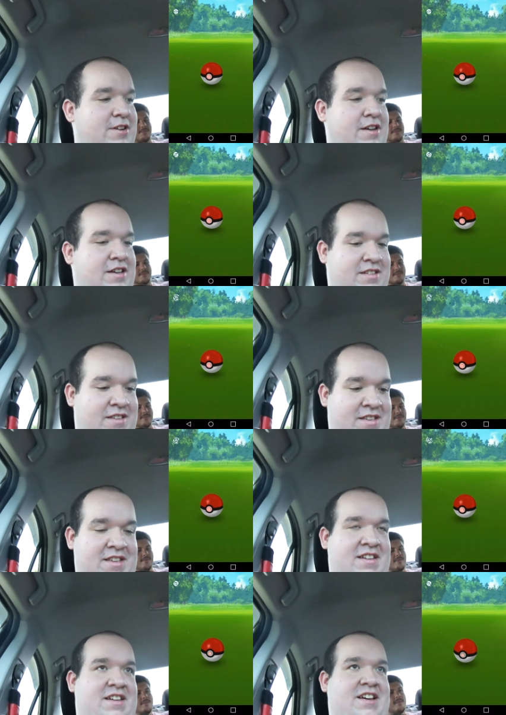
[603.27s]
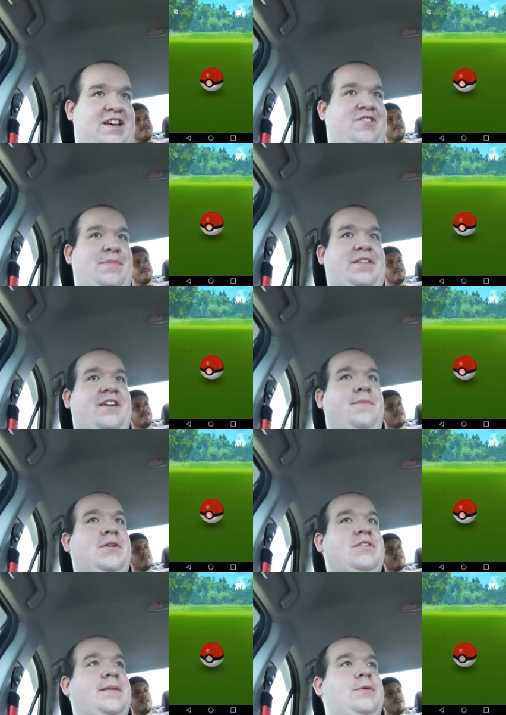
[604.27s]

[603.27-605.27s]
No me traje conmigo 3